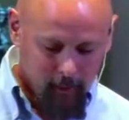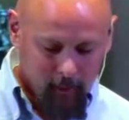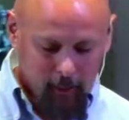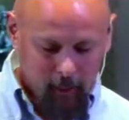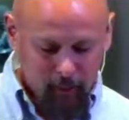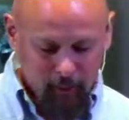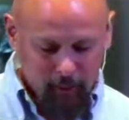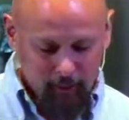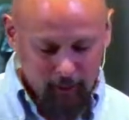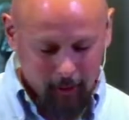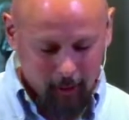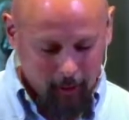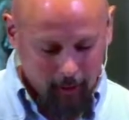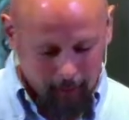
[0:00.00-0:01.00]
Hafiz
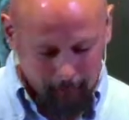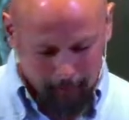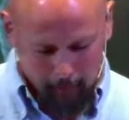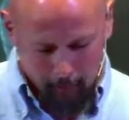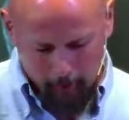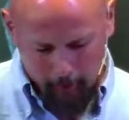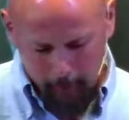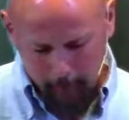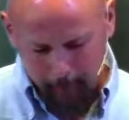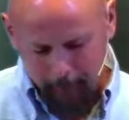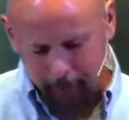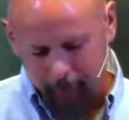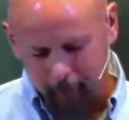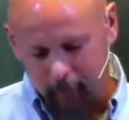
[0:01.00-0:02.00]
again.
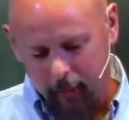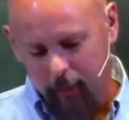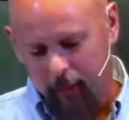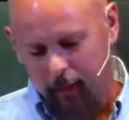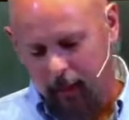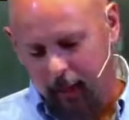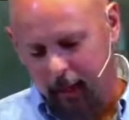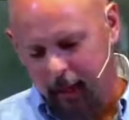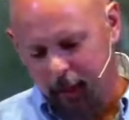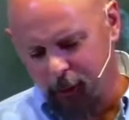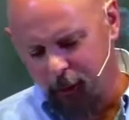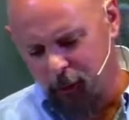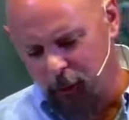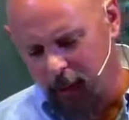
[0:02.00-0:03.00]
How
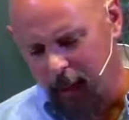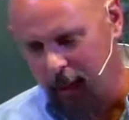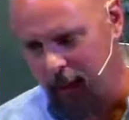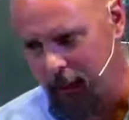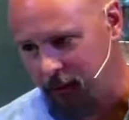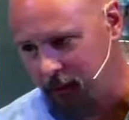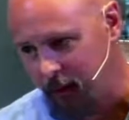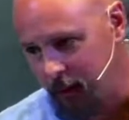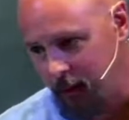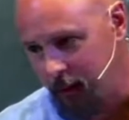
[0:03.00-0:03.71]
do I listen?